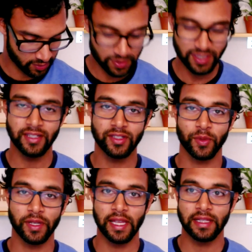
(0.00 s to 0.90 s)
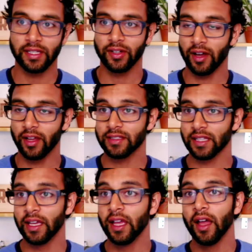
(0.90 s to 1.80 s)
so much easier when Nate's here,
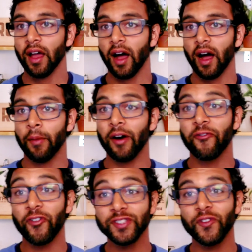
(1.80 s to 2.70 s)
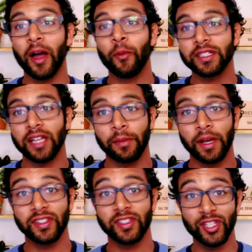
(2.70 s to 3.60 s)
honestly. First of all, I want to talk
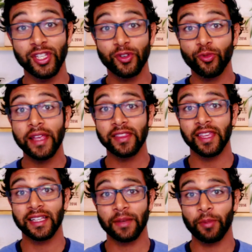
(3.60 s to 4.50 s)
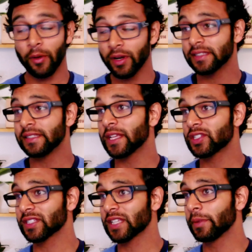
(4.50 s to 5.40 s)
about this great thing, because I wanted to
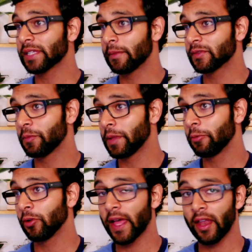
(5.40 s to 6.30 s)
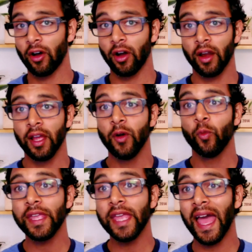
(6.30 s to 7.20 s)
mention this a couple times for people that are,
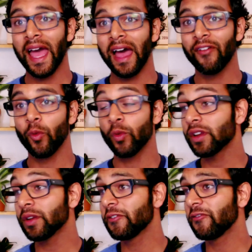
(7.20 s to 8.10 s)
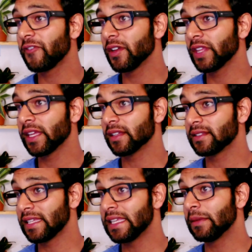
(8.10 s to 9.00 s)
we're going to be fielding a
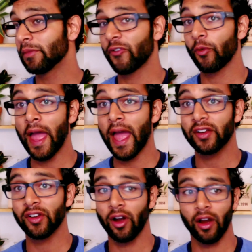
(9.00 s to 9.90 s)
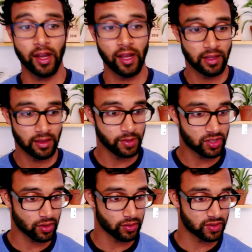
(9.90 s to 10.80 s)
team for Ragnar. Let me
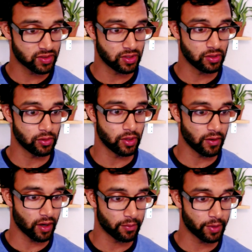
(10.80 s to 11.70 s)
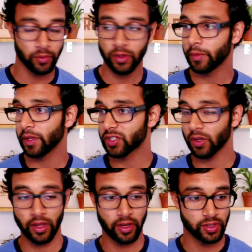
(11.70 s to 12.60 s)
show this to you. I'm only going to be able to show
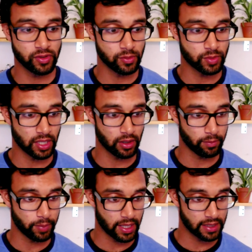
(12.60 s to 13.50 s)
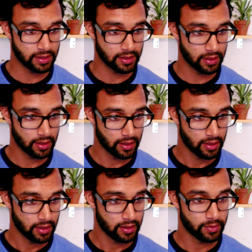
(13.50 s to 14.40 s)
it on our YouTube channel, but
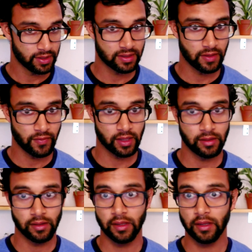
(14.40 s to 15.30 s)
let me see if I can do